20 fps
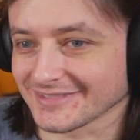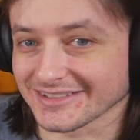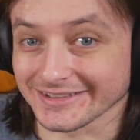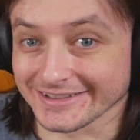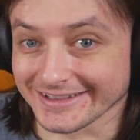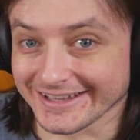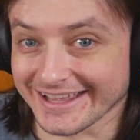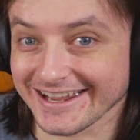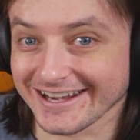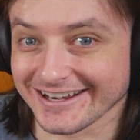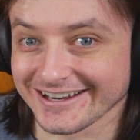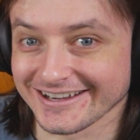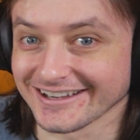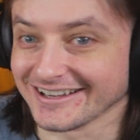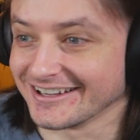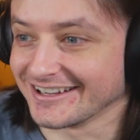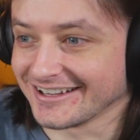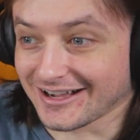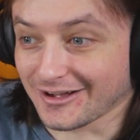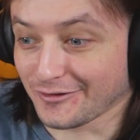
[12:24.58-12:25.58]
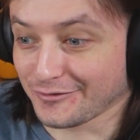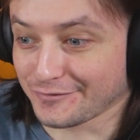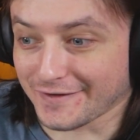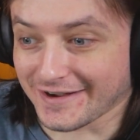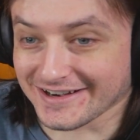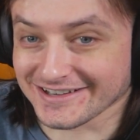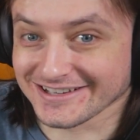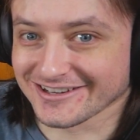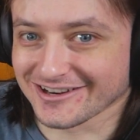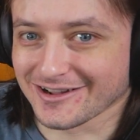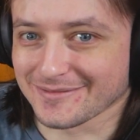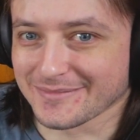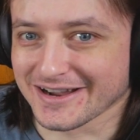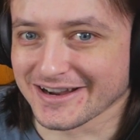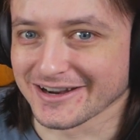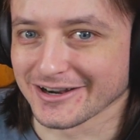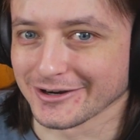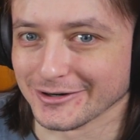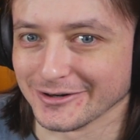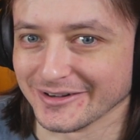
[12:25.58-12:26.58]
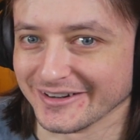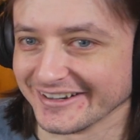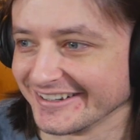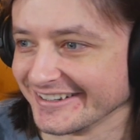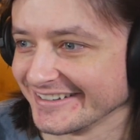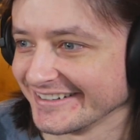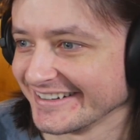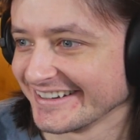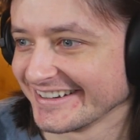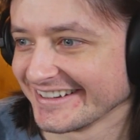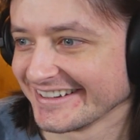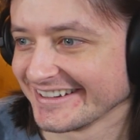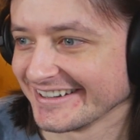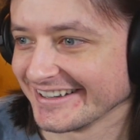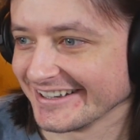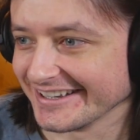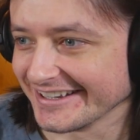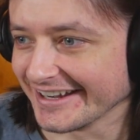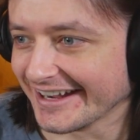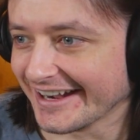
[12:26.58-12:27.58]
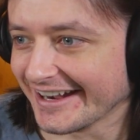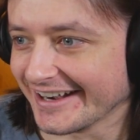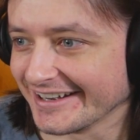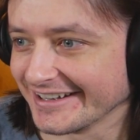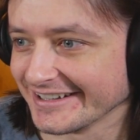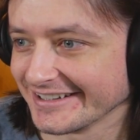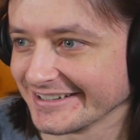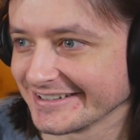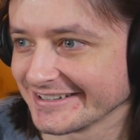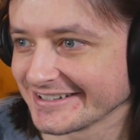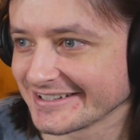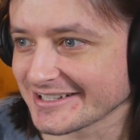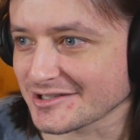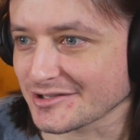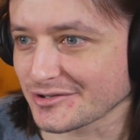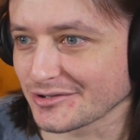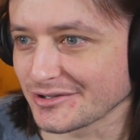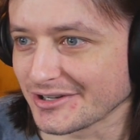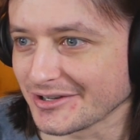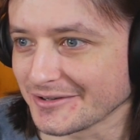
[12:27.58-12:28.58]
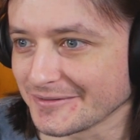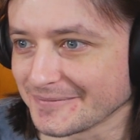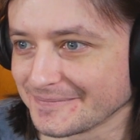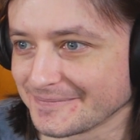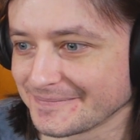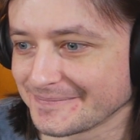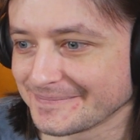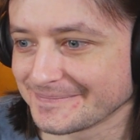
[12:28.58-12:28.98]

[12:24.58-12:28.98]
Later, I'll find it on my own. Yeah, screw you.